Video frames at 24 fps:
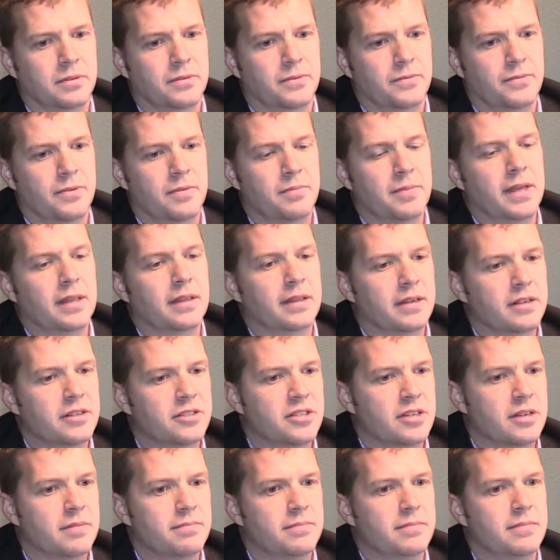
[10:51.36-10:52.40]
for me,
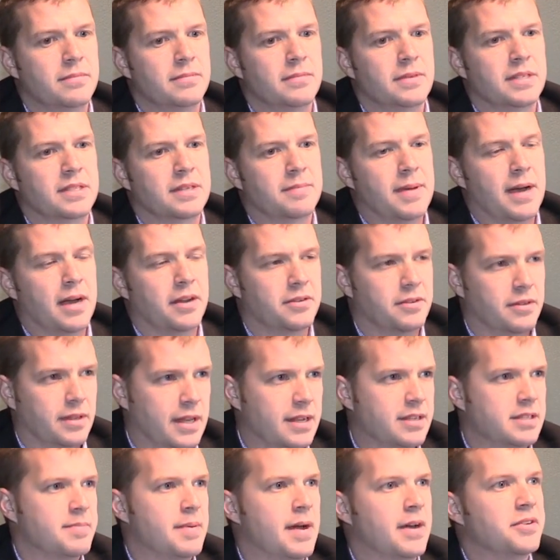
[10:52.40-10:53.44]
leadership, it's about
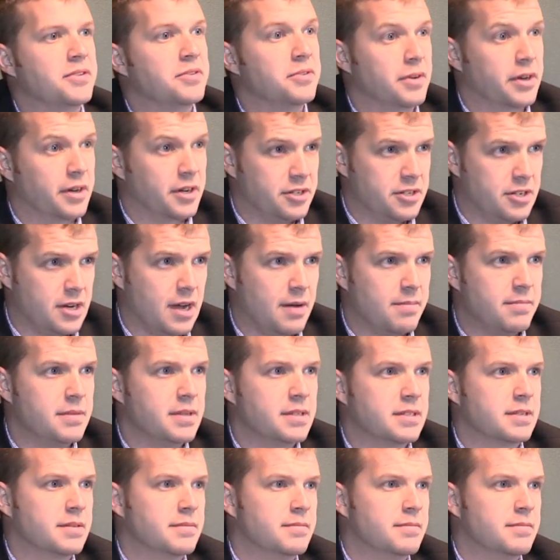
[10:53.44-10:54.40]
doing your job.